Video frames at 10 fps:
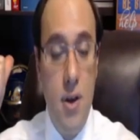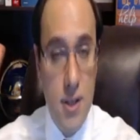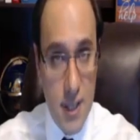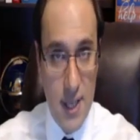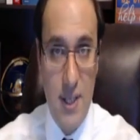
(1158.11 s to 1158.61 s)

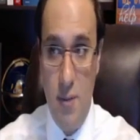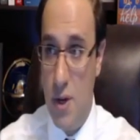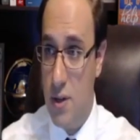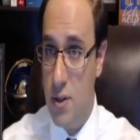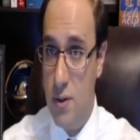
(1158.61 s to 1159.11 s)
60
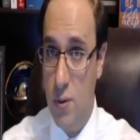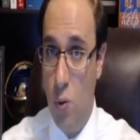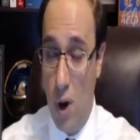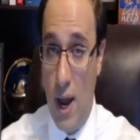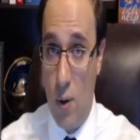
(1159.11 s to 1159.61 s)
minutes,
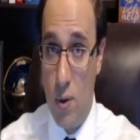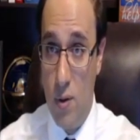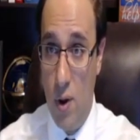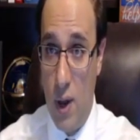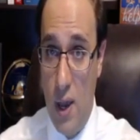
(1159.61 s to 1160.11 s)
1 hour,
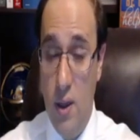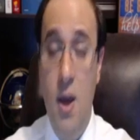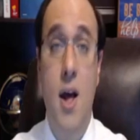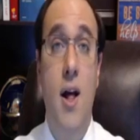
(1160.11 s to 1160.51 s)
okay?